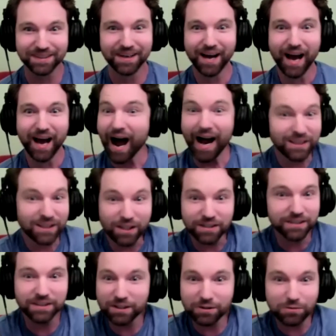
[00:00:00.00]
i
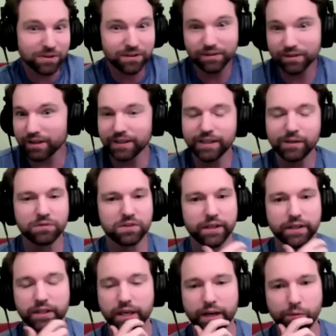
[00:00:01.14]
thought you were and he was
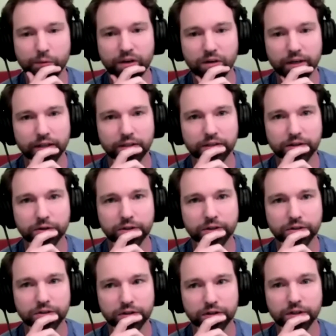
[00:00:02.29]
like yeah we all got a little
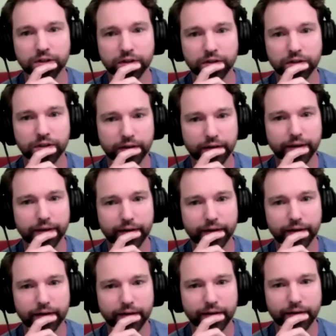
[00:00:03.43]
concerned
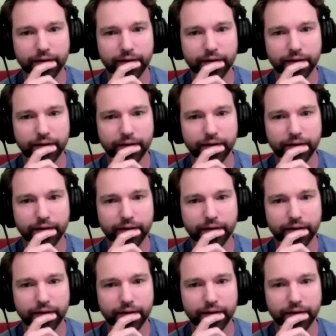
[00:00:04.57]
uh,